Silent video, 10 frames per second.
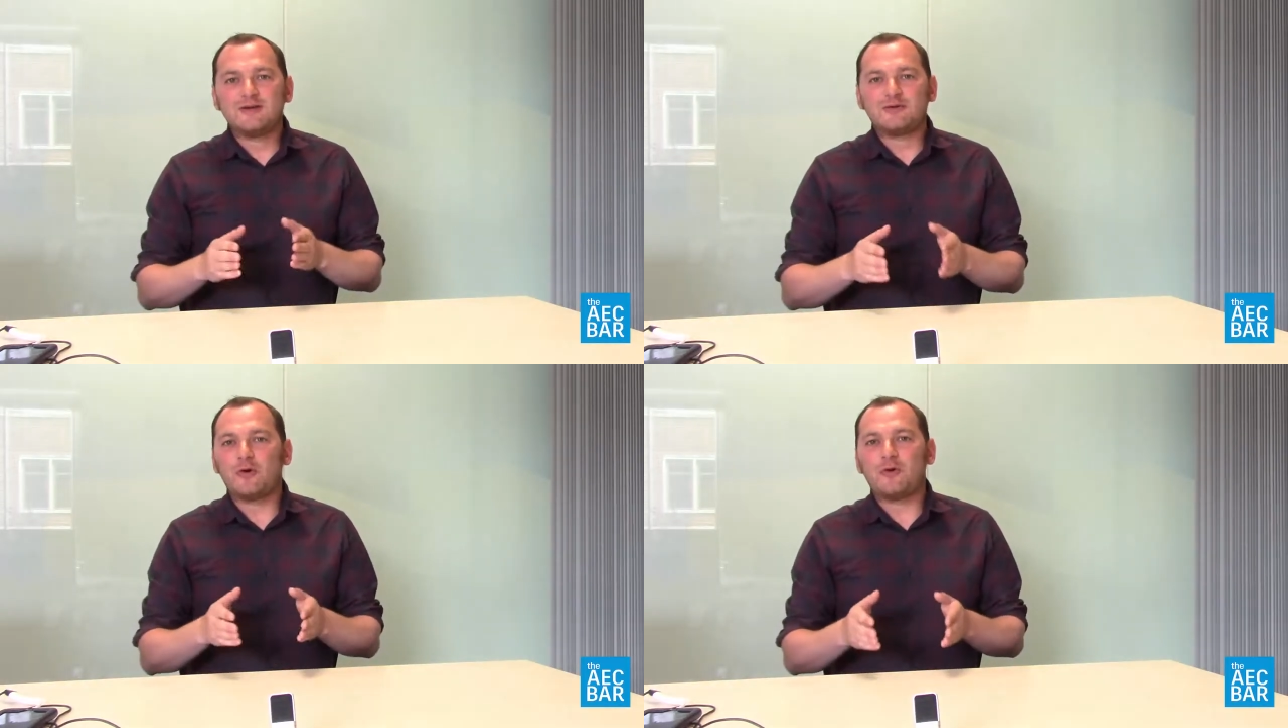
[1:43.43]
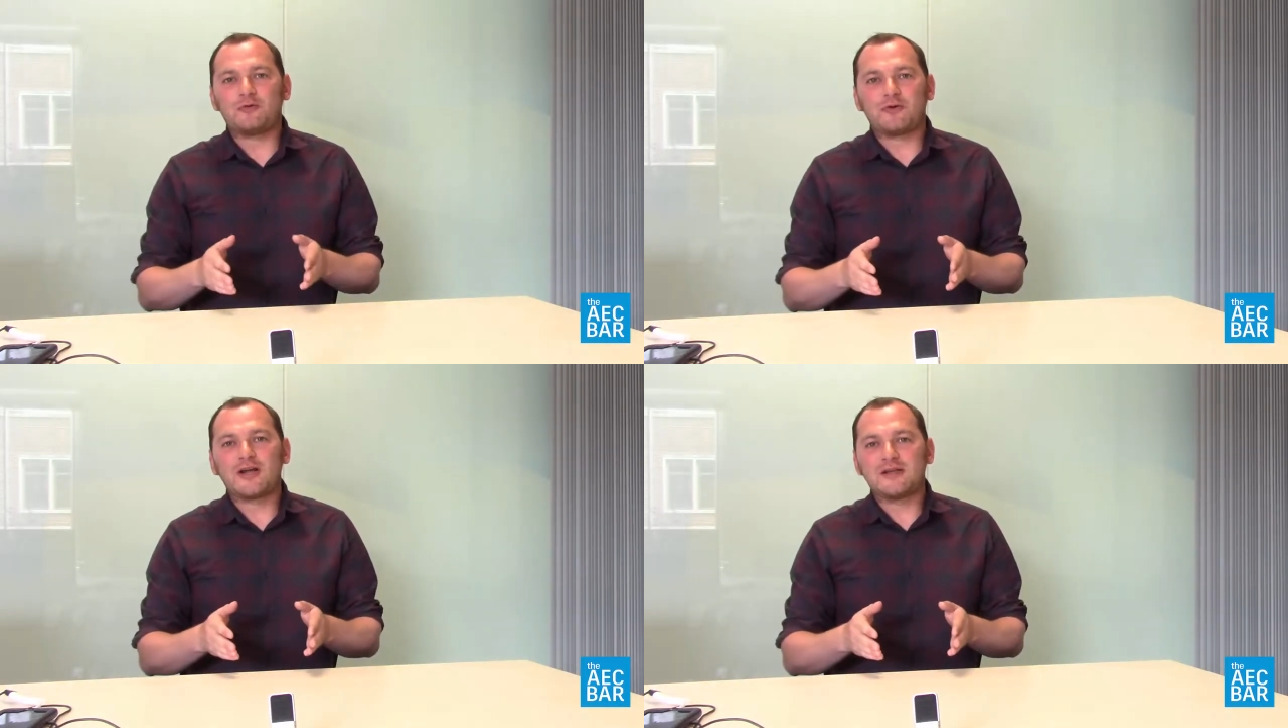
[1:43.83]
door
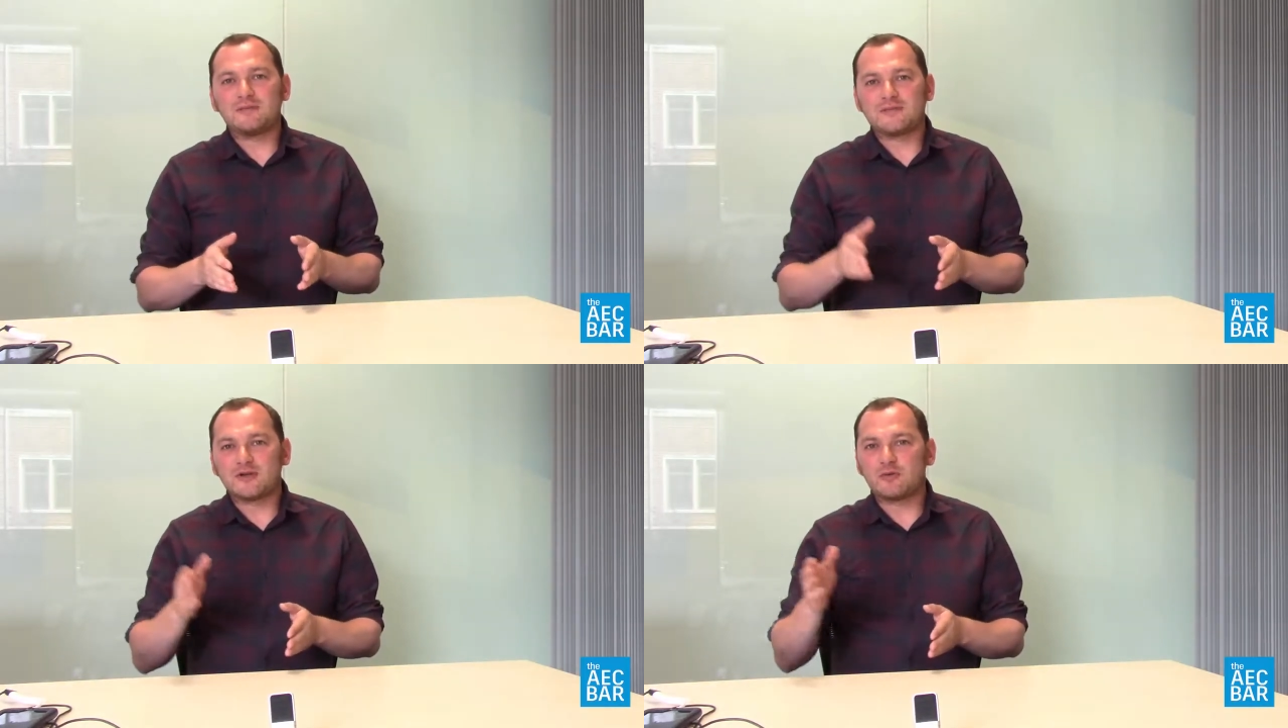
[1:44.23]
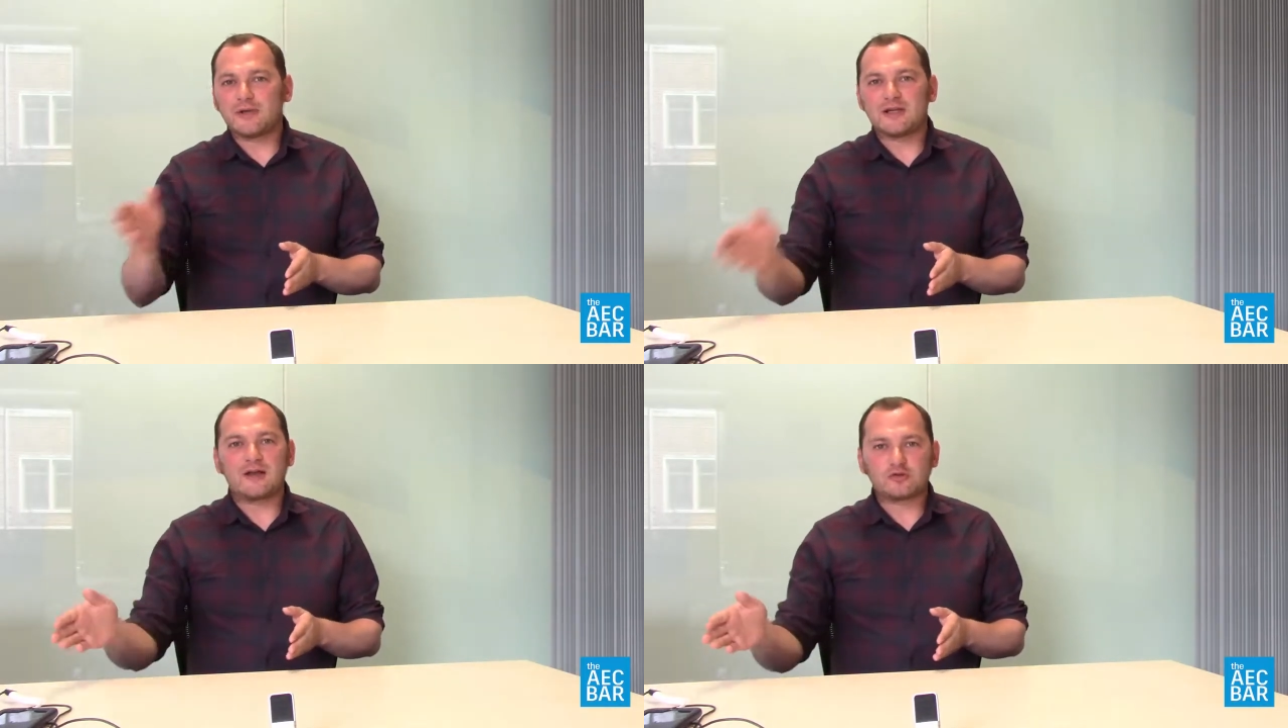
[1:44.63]
frames, it could
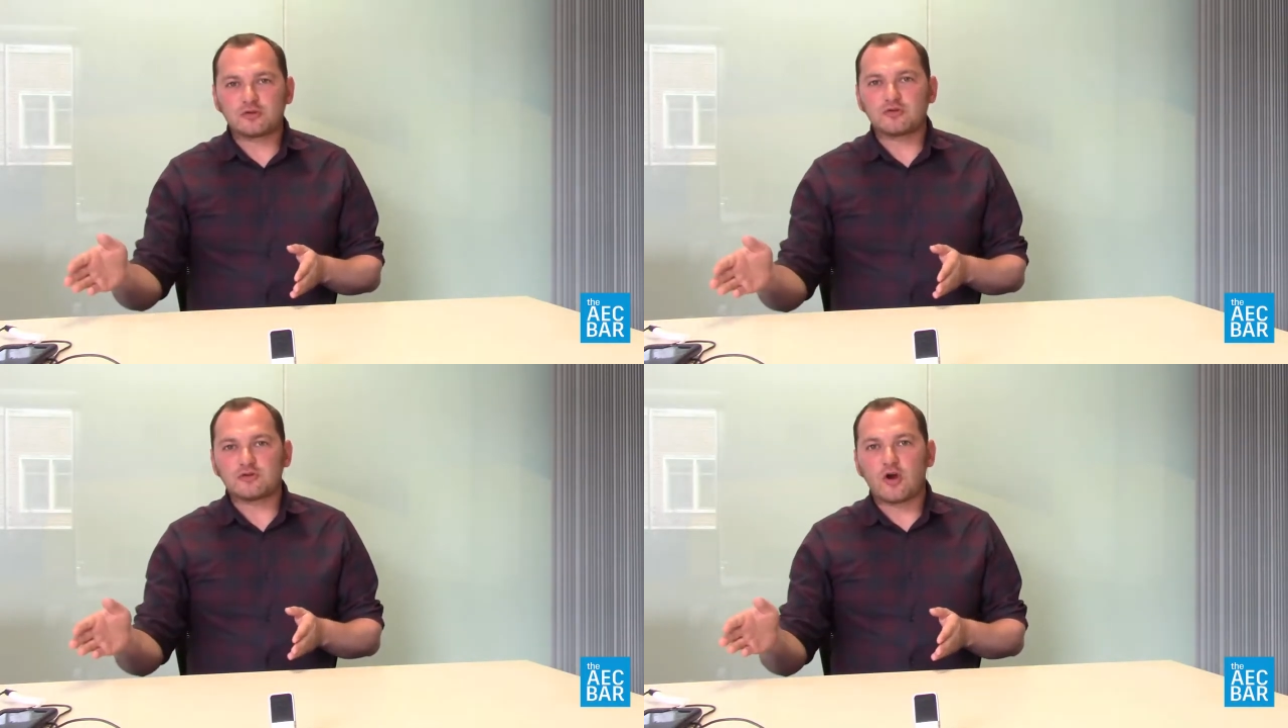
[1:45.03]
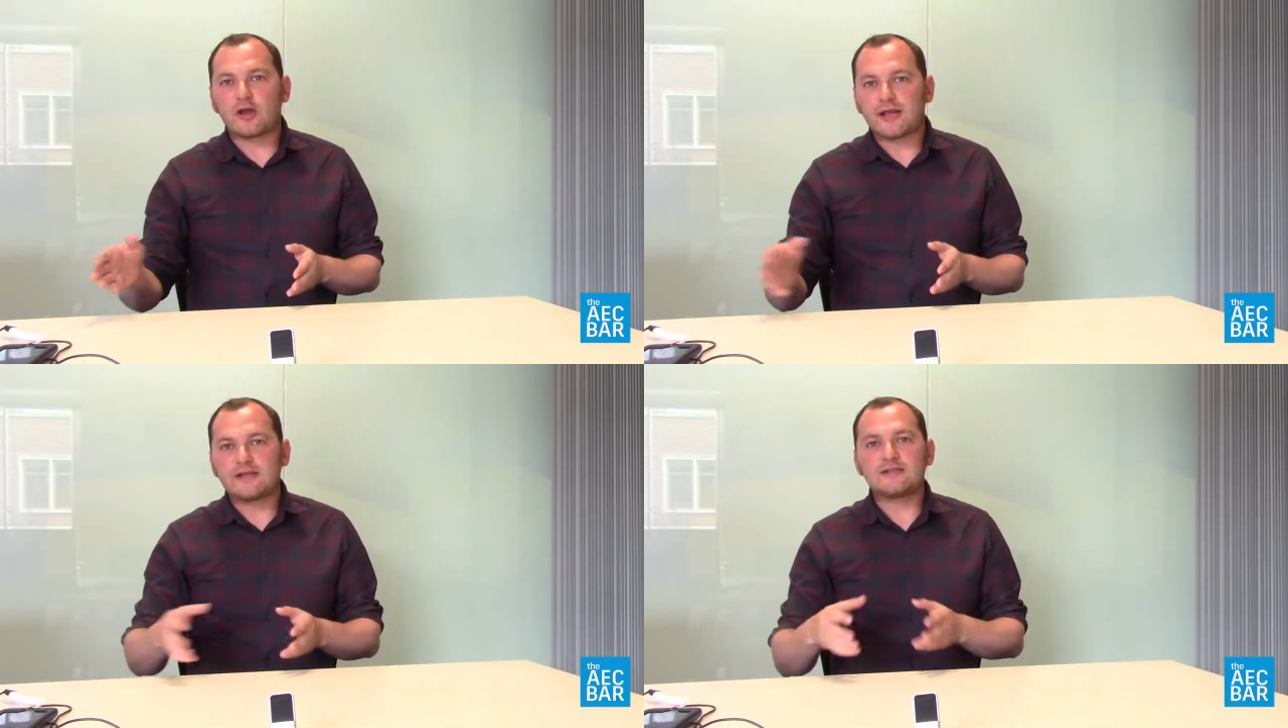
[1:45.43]
be electrical
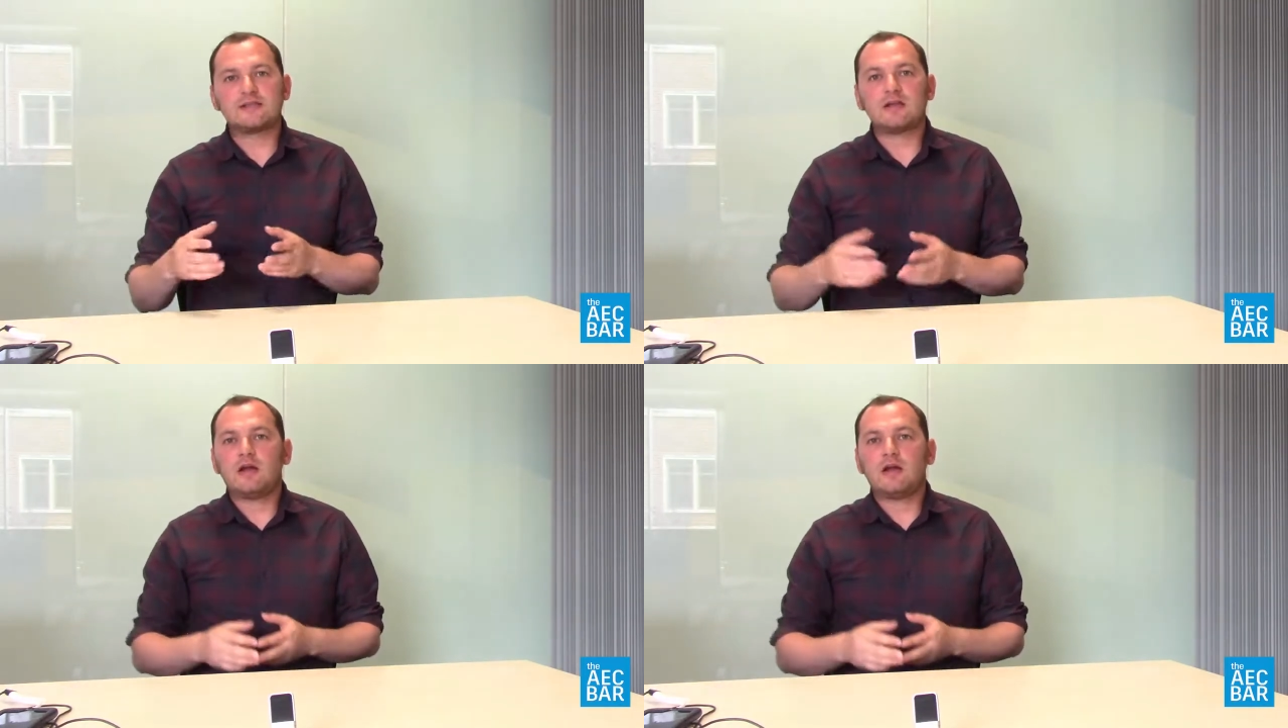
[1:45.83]
sockets,